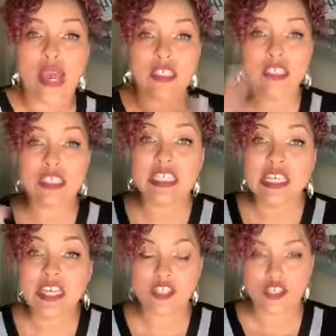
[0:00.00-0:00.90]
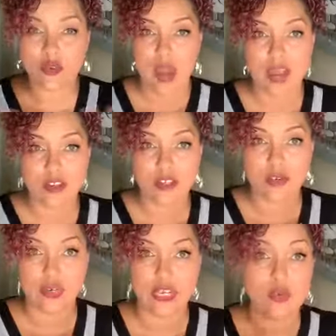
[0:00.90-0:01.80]
we actually teach you how to
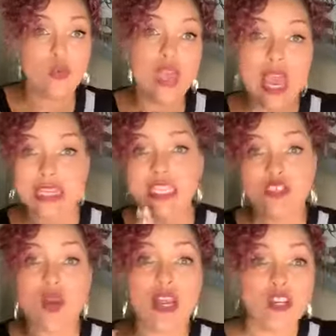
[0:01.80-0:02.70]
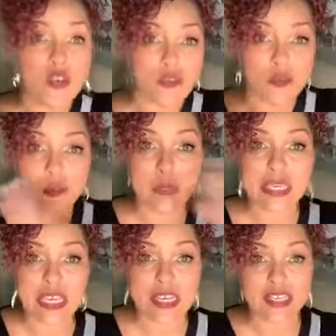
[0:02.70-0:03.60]
do it. We ha- teach you how to do it from the
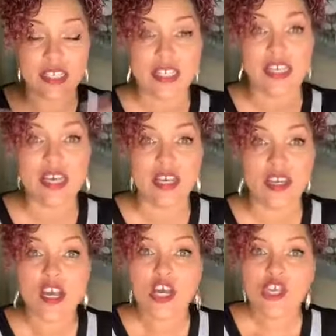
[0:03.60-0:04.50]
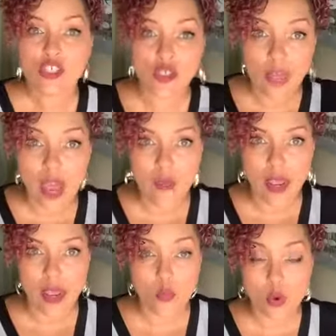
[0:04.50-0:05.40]
beginning to the end. So
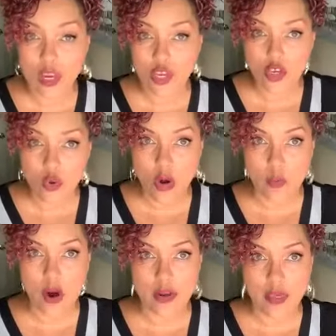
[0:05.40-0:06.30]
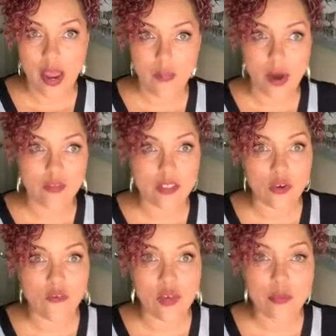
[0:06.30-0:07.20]
that way, when you are part of the high
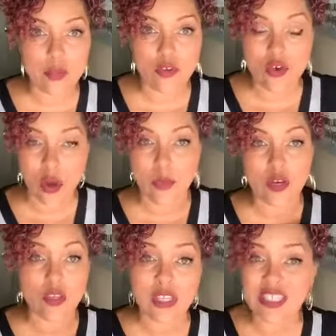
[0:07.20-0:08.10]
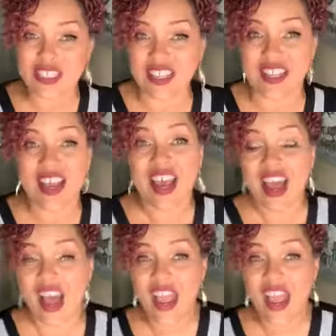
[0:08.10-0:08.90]
profit zone family and you call me and go, listen,